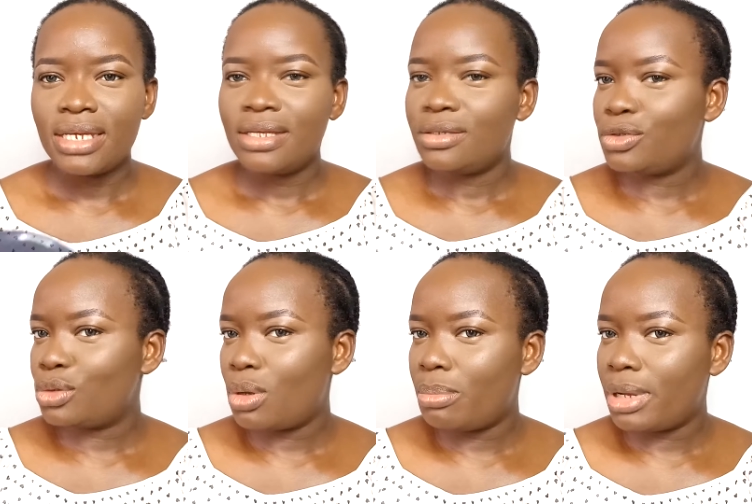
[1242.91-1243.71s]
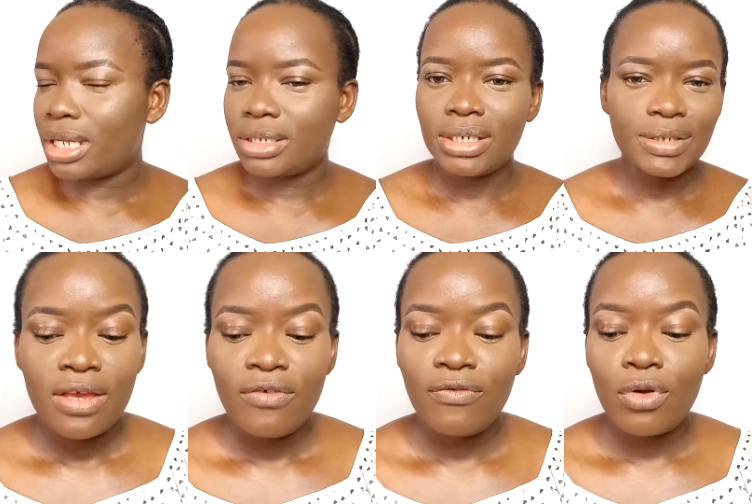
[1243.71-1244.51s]
It's not bad.
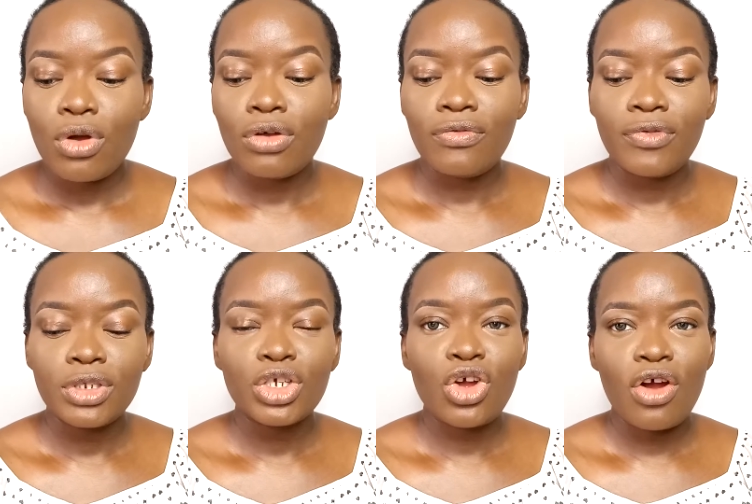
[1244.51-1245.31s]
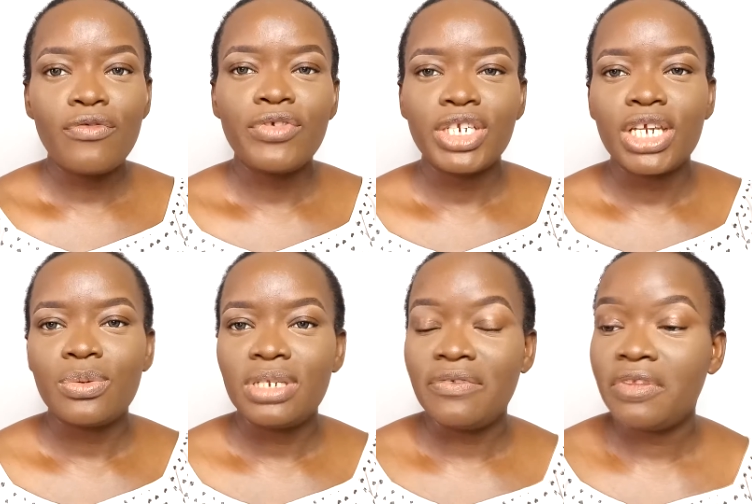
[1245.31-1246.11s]
For the coverage, I
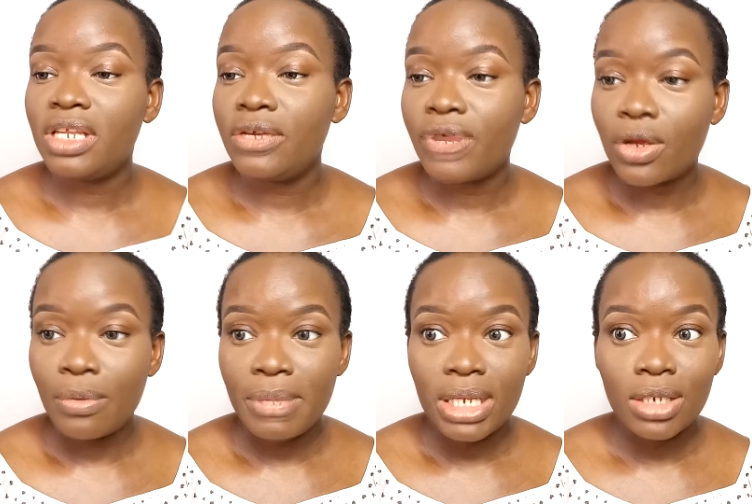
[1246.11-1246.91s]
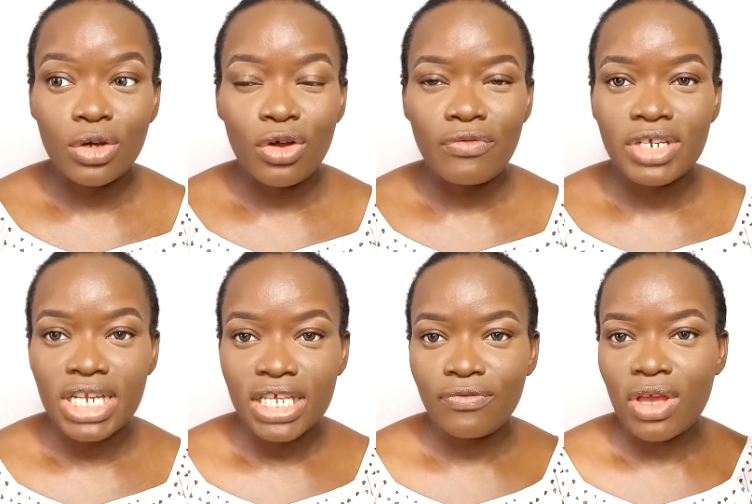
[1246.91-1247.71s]
would definitely recommend the coverage.
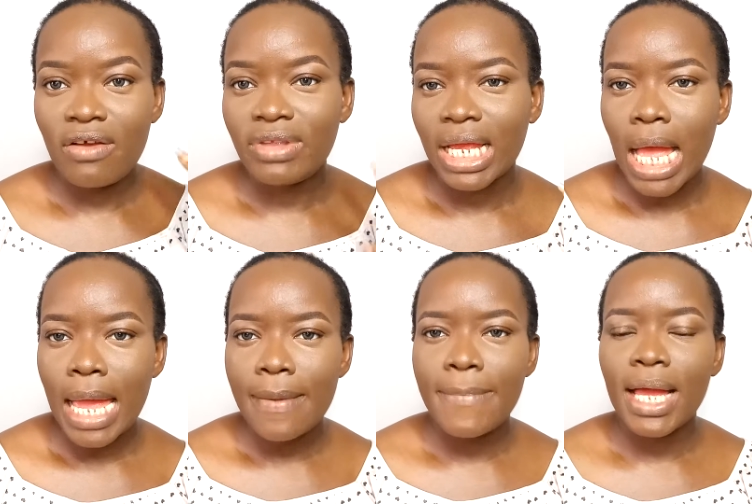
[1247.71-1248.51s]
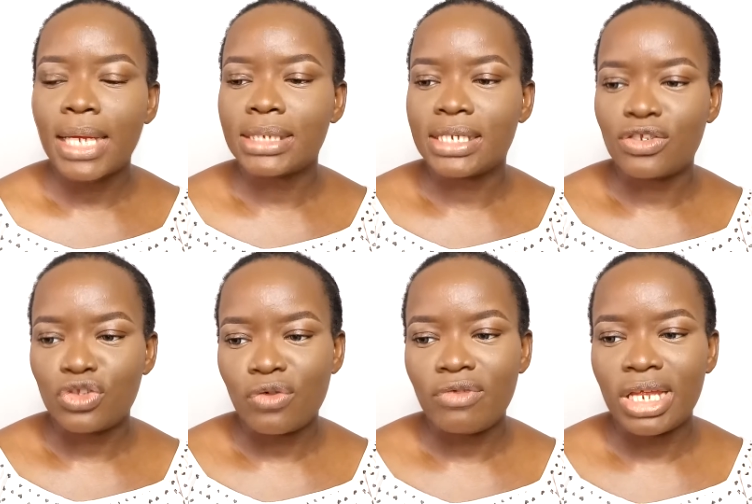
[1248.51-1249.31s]
Like, if you have like eye bags and
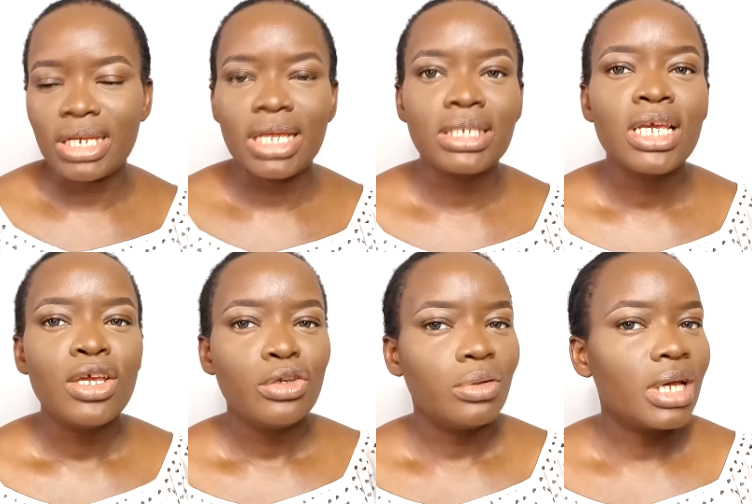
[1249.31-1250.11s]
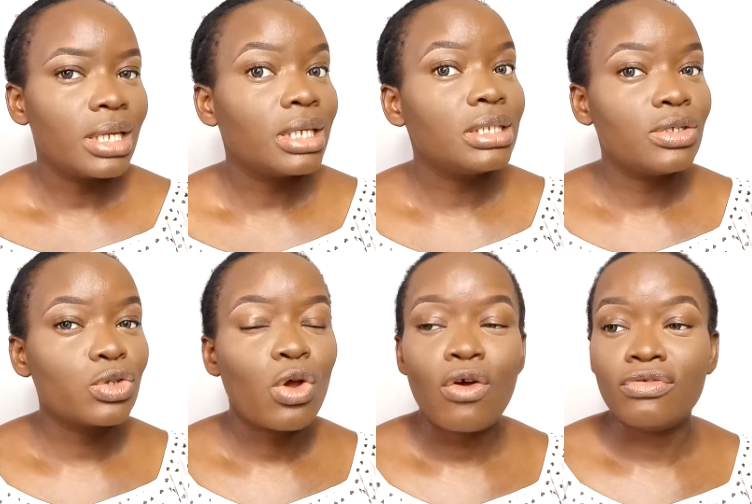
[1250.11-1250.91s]
stuff like that, you can get this
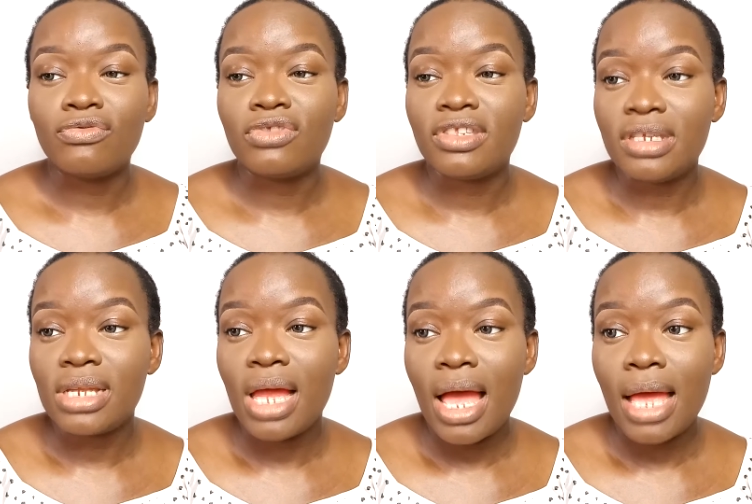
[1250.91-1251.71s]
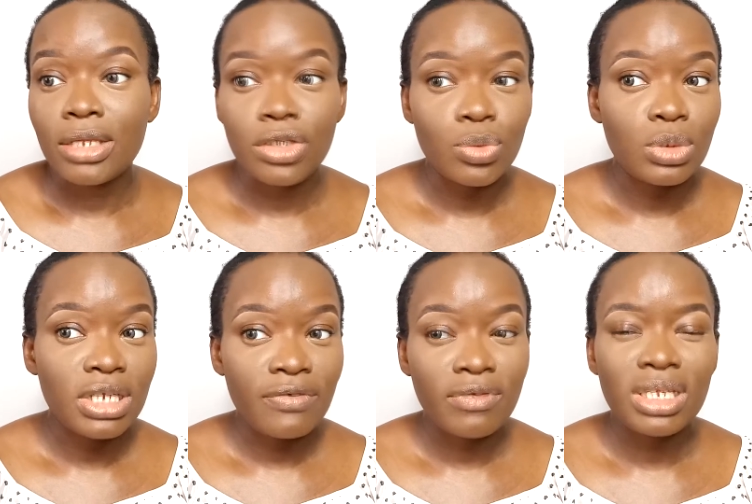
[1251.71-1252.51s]
concealer and you would
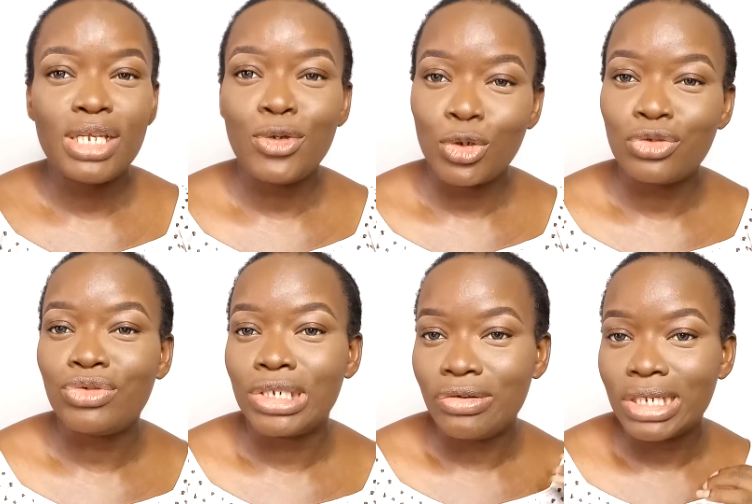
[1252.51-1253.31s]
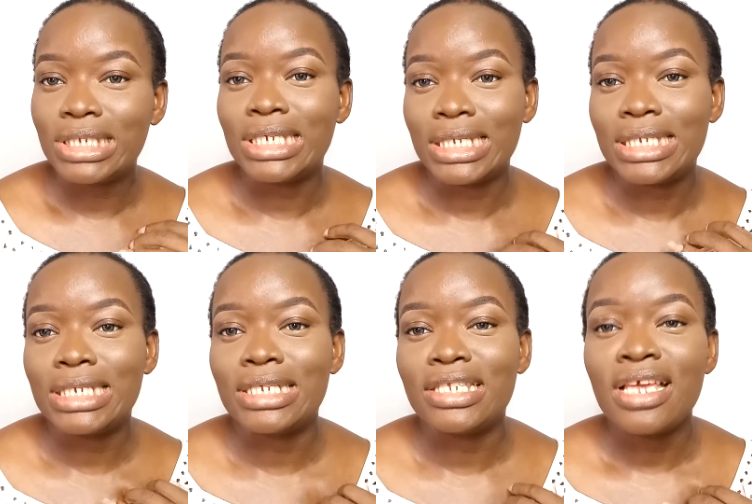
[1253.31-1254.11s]
definitely not regret
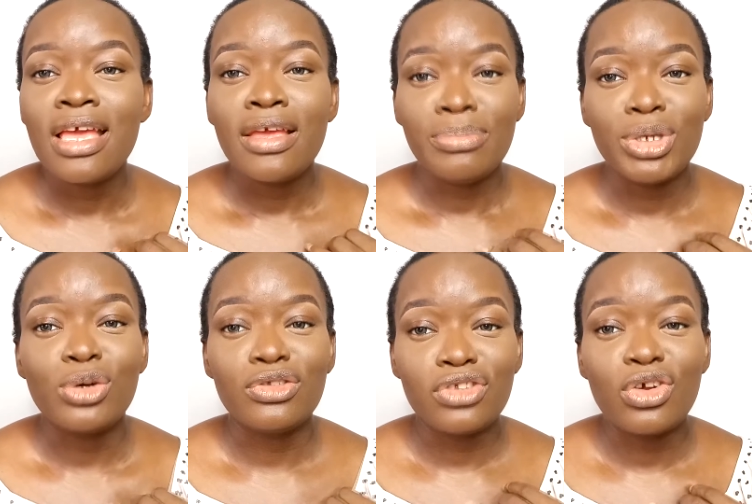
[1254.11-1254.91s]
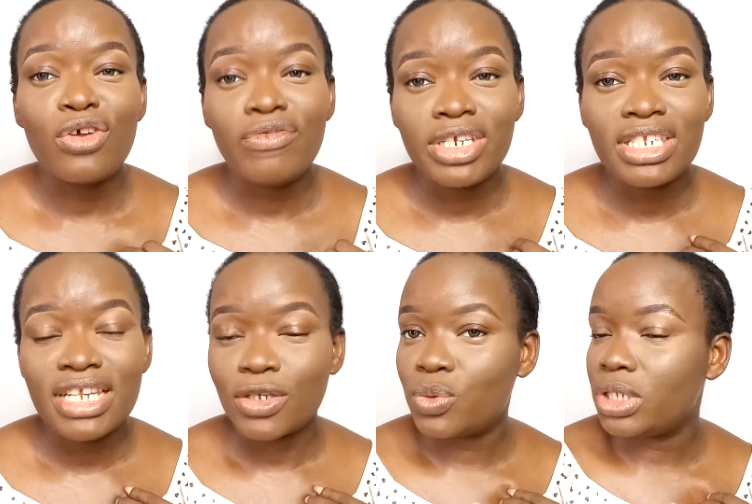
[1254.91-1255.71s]
getting it, because the coverage is
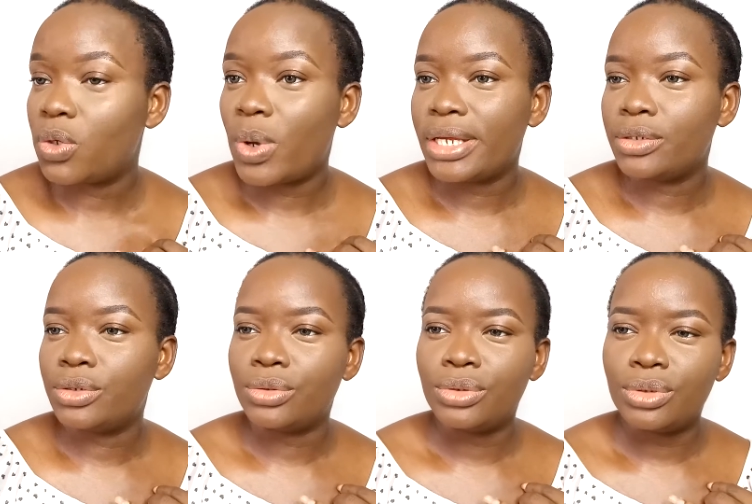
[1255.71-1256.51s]
actually quite good.